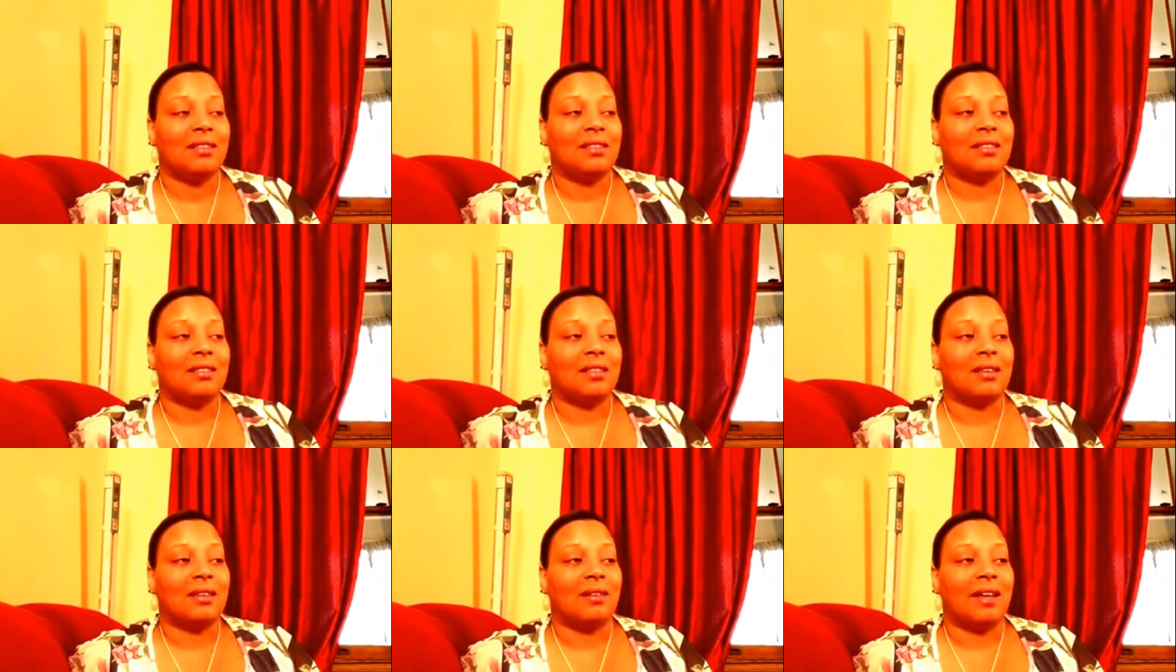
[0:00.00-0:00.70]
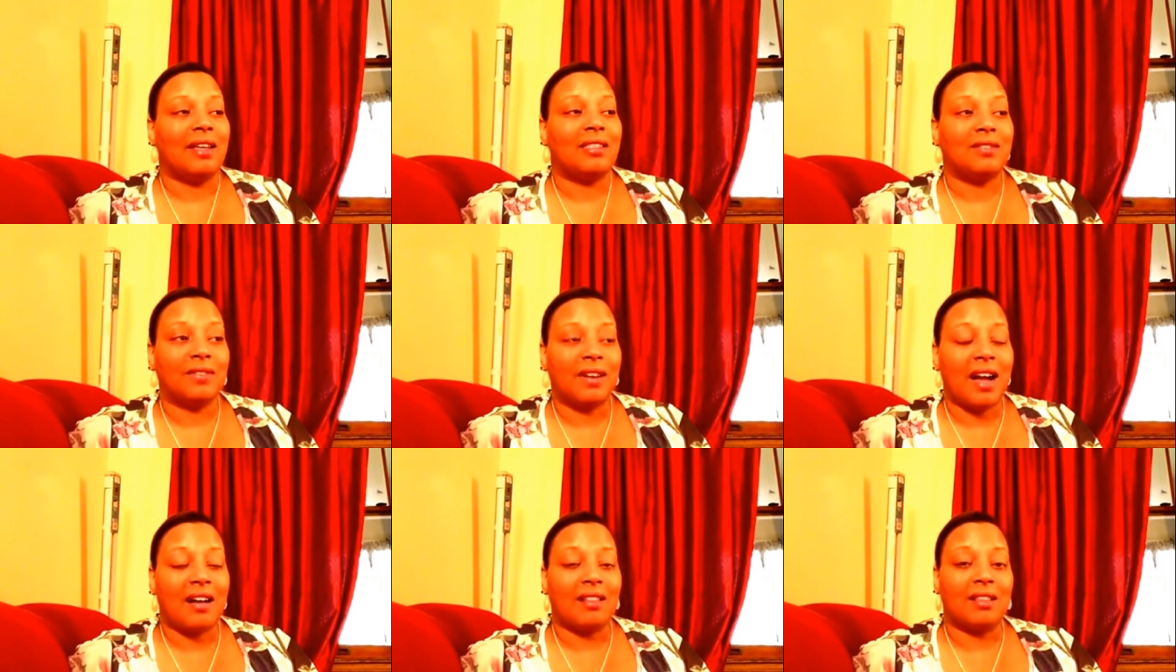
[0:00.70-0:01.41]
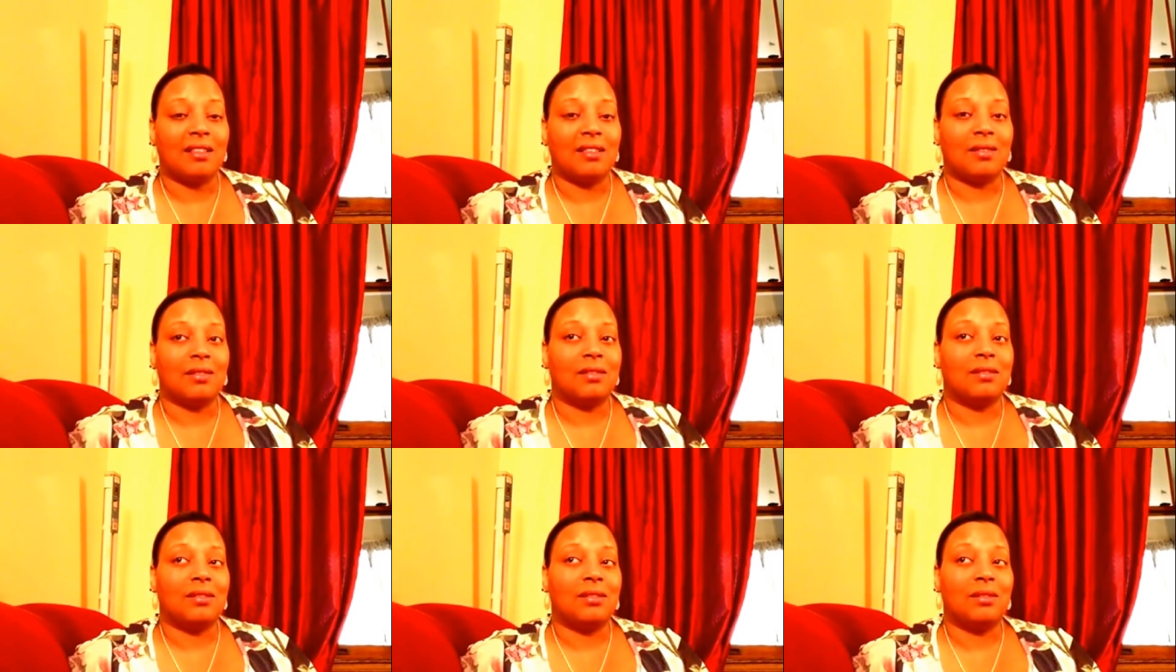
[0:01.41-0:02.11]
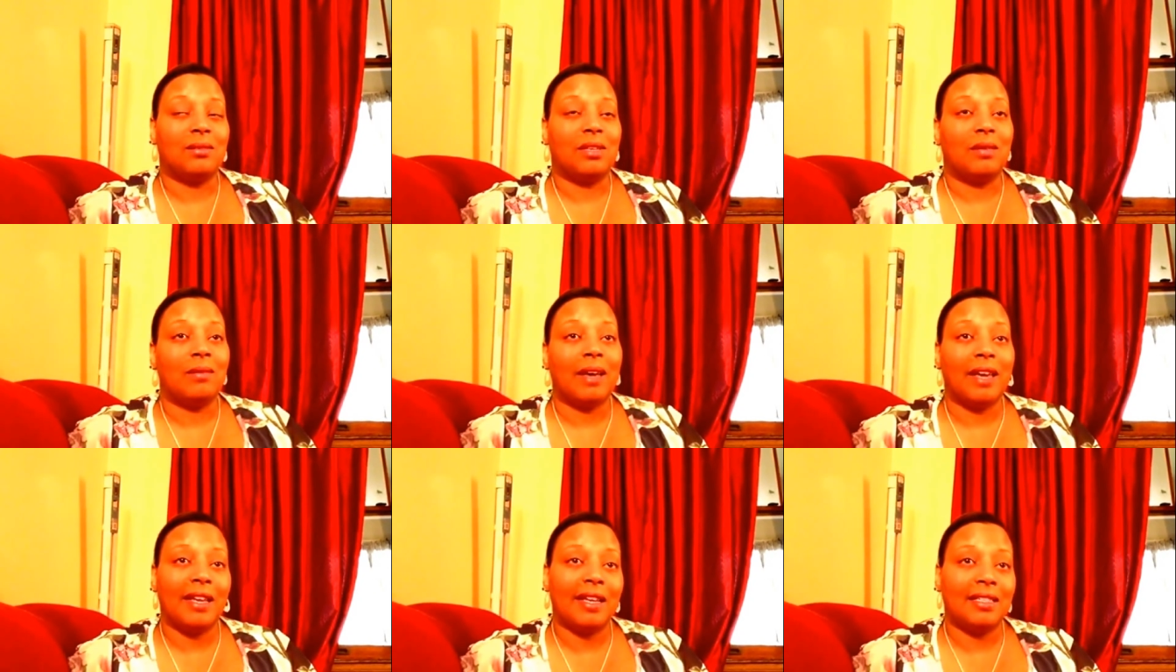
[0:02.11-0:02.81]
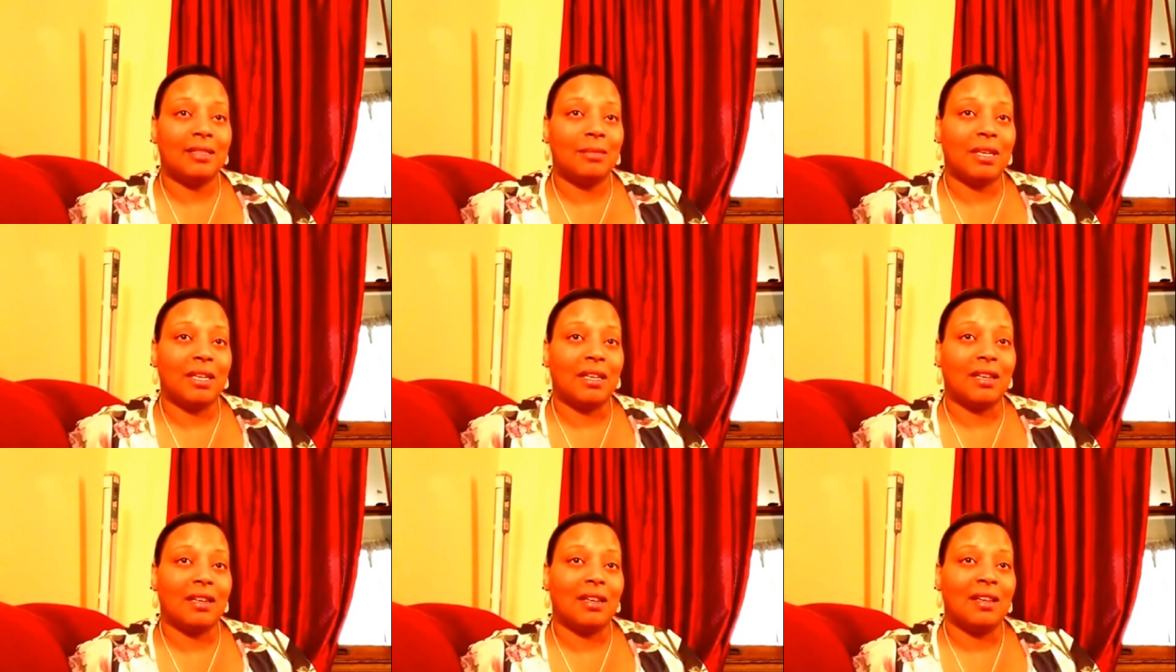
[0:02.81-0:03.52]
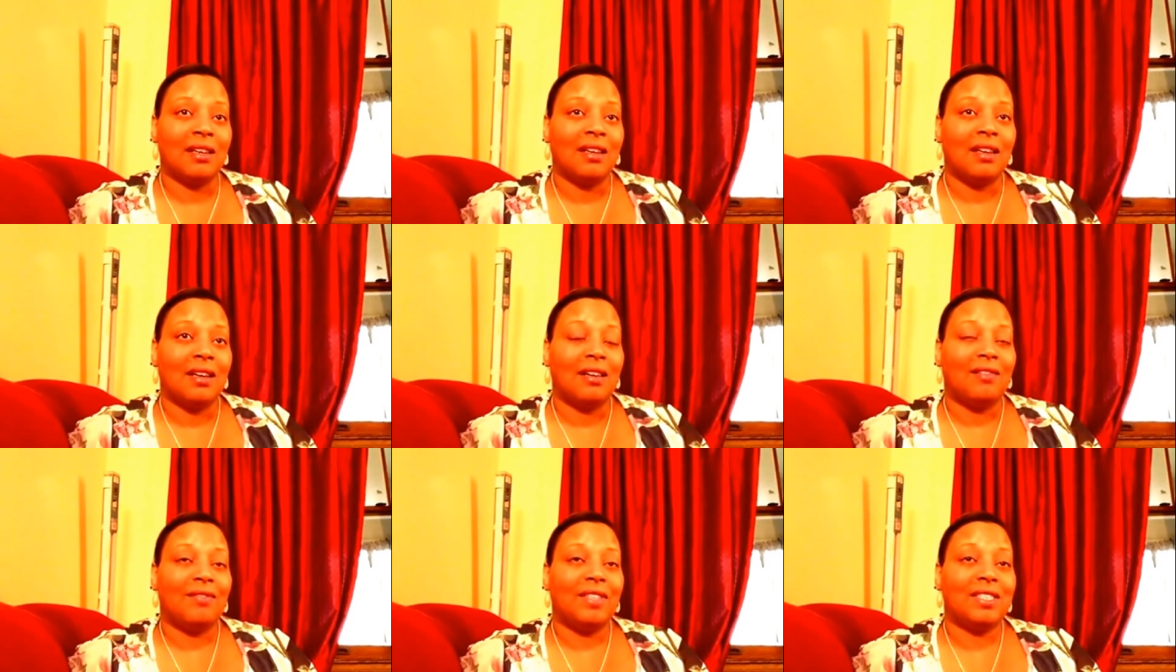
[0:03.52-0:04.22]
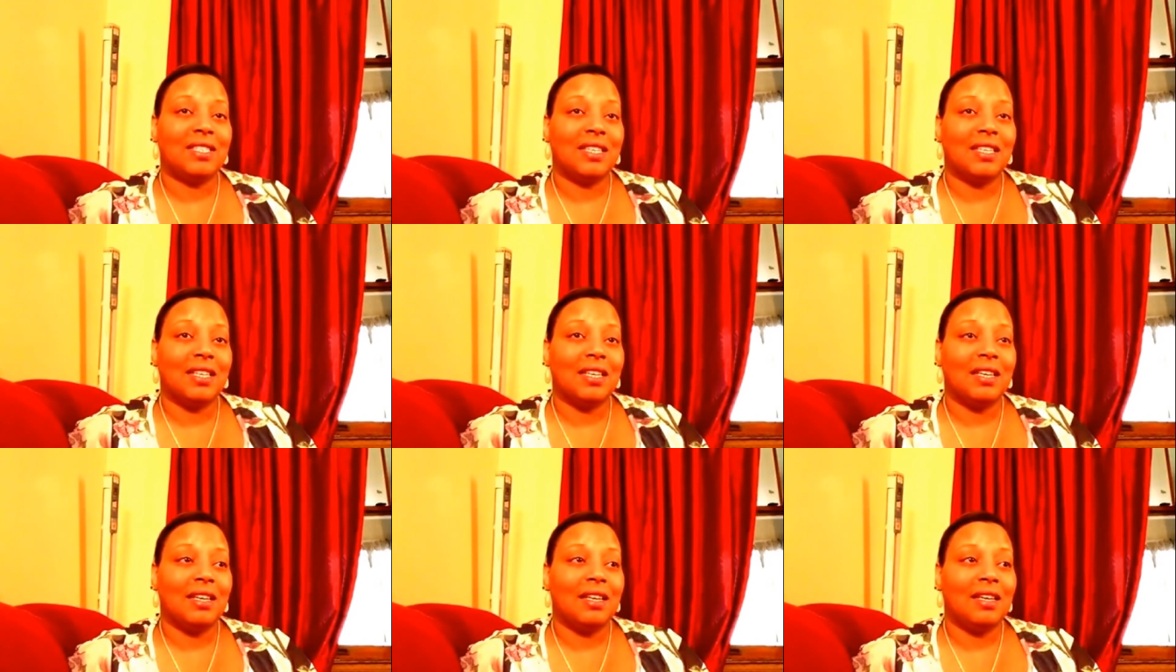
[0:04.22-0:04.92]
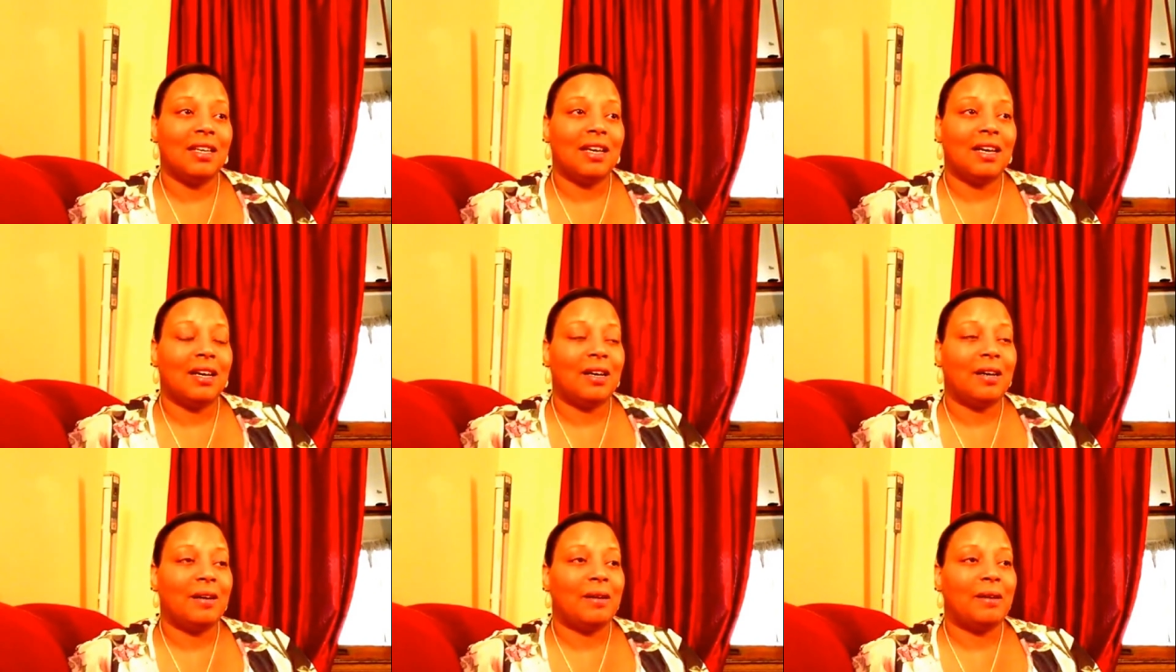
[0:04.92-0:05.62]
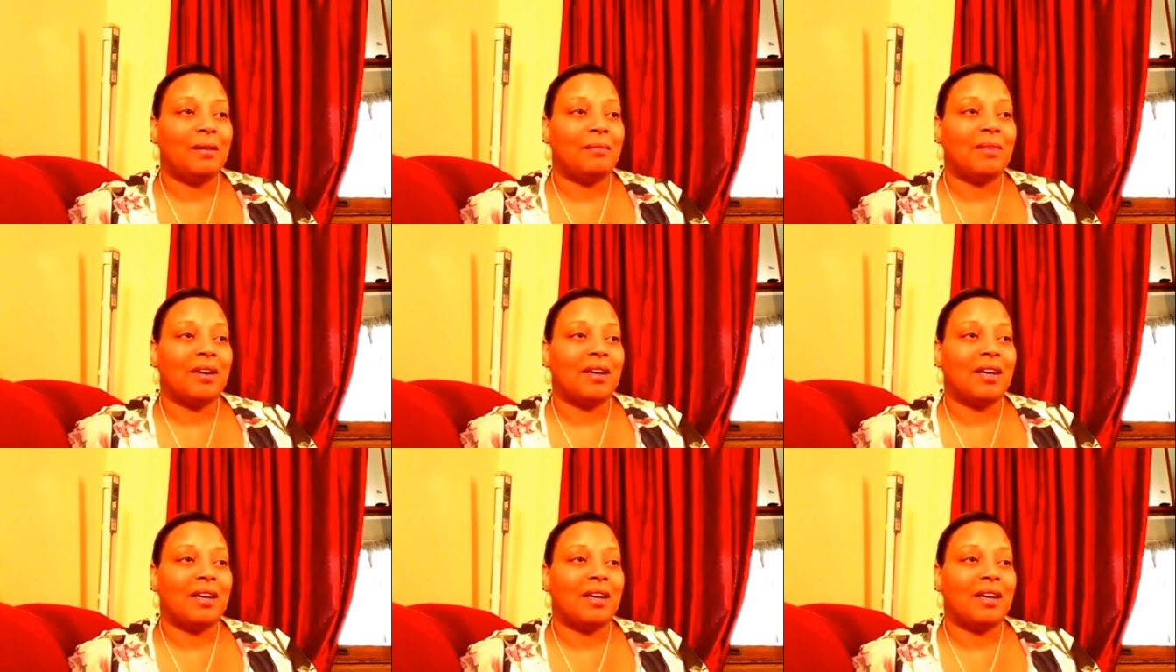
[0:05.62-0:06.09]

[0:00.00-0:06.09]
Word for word: so, as for how this two week wait has been, physically, um,